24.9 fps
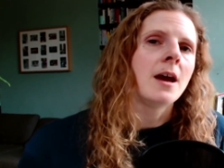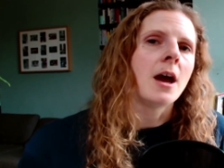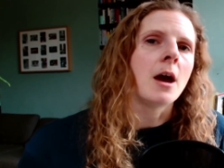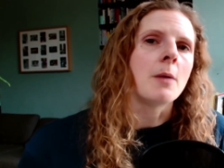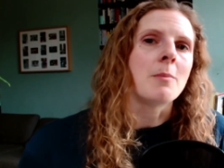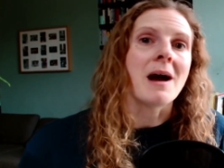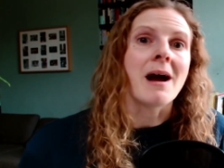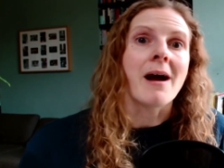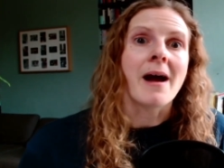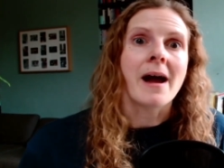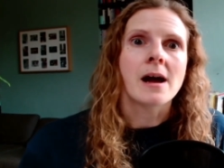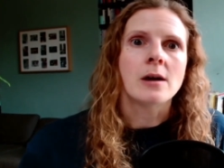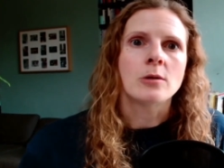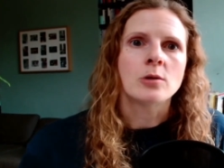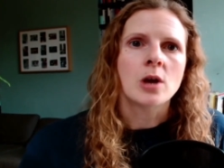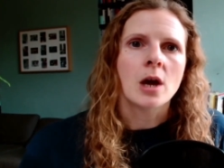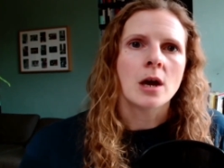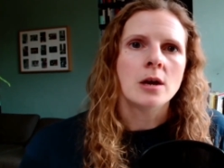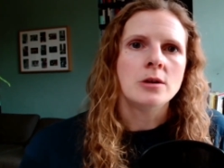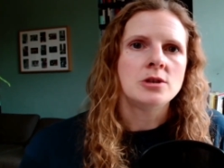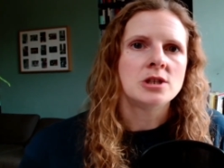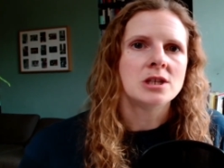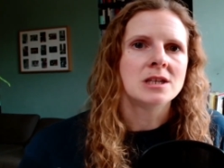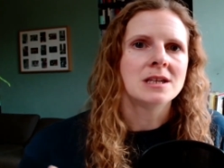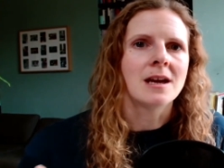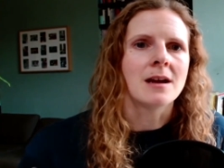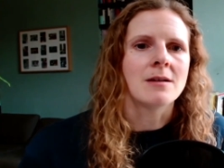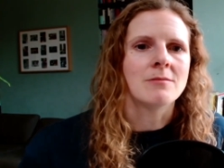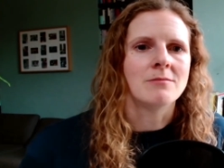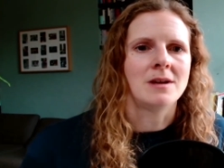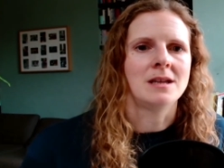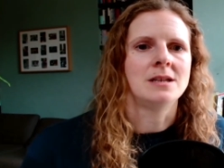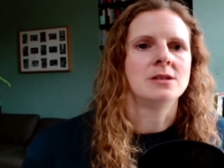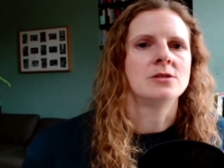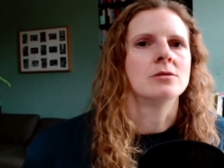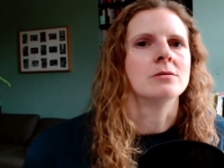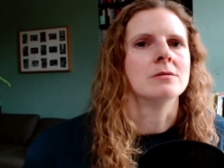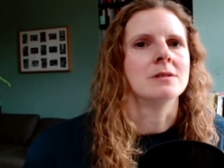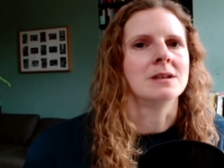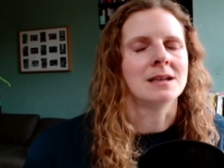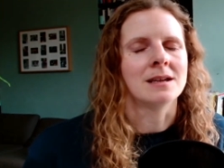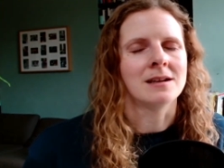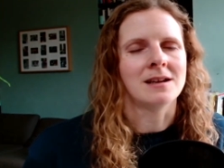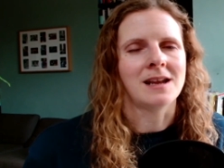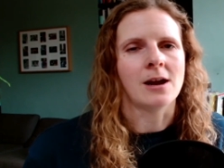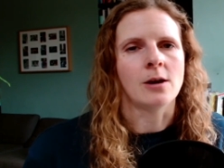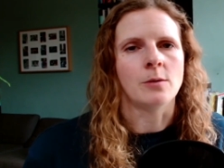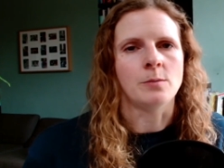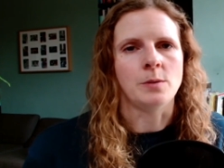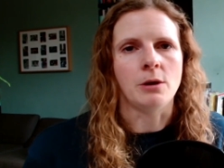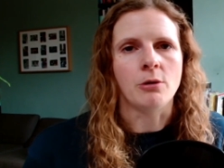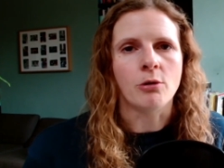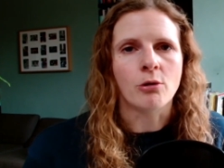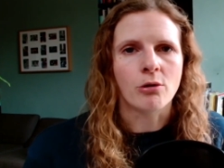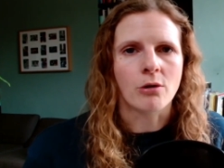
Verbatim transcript: about how coaching and mentoring can help you